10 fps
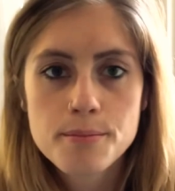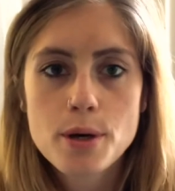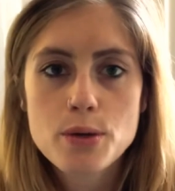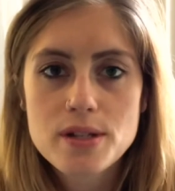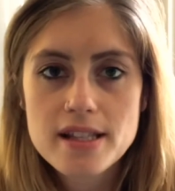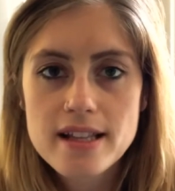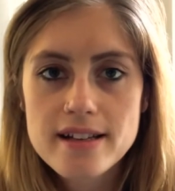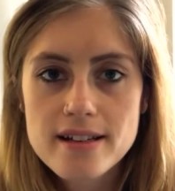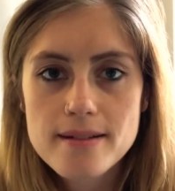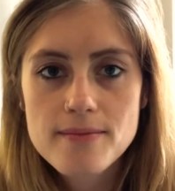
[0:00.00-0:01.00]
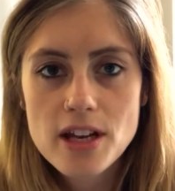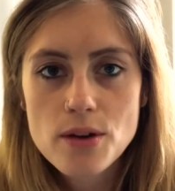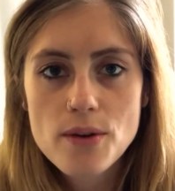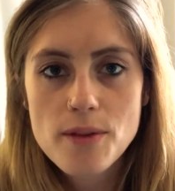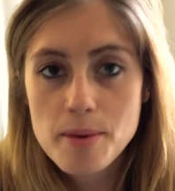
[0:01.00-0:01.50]
post the
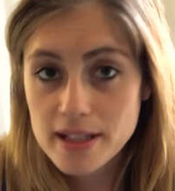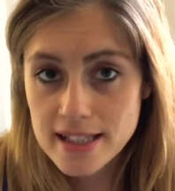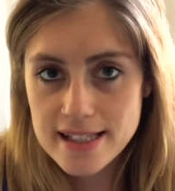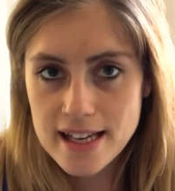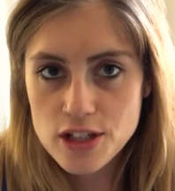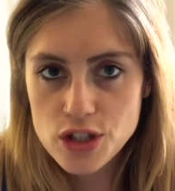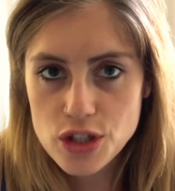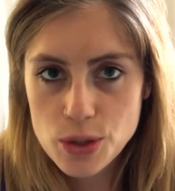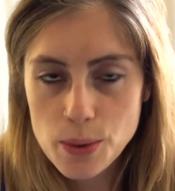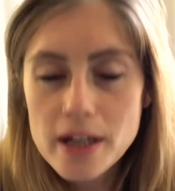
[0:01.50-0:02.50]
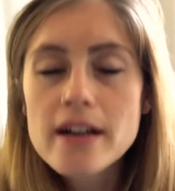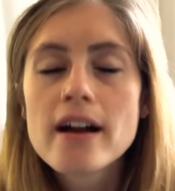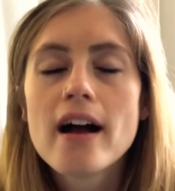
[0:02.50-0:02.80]
video of the birthing center tour.